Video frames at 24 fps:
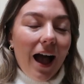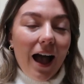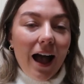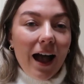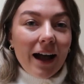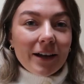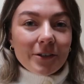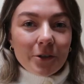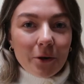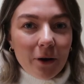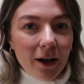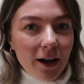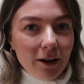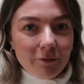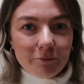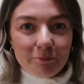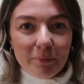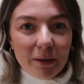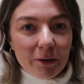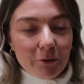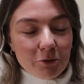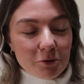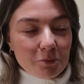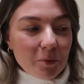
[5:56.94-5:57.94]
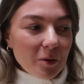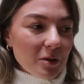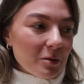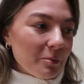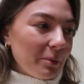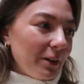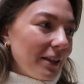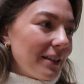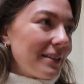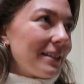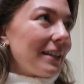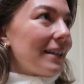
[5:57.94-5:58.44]
I don't have big
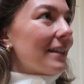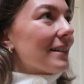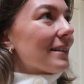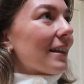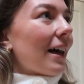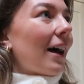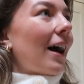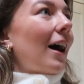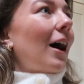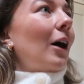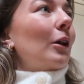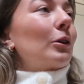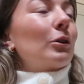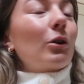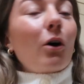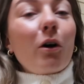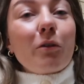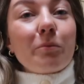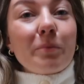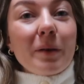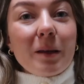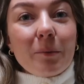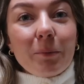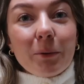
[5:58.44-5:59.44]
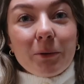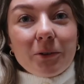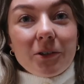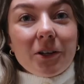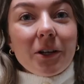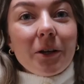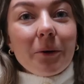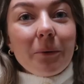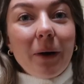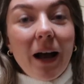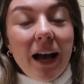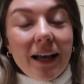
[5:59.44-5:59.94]
responsibilities that a lot of people
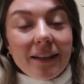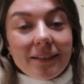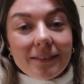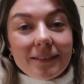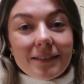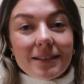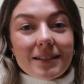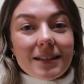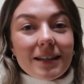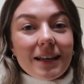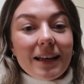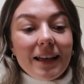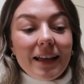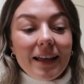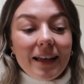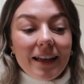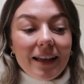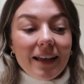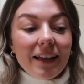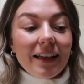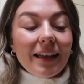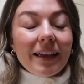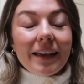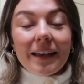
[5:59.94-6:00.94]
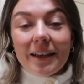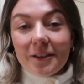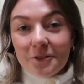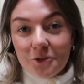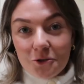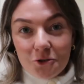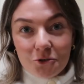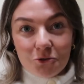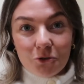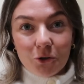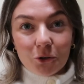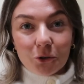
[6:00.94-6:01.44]
do, and it is a
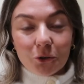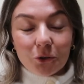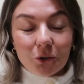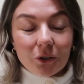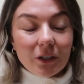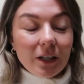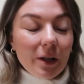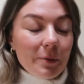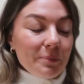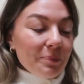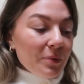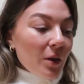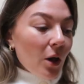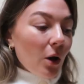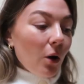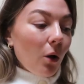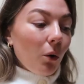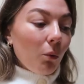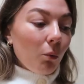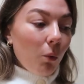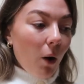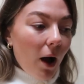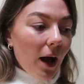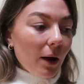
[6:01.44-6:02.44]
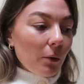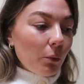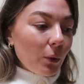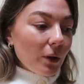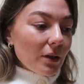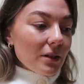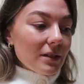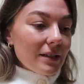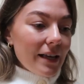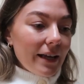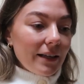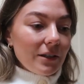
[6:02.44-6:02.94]
struggle. What I
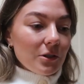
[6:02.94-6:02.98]
will say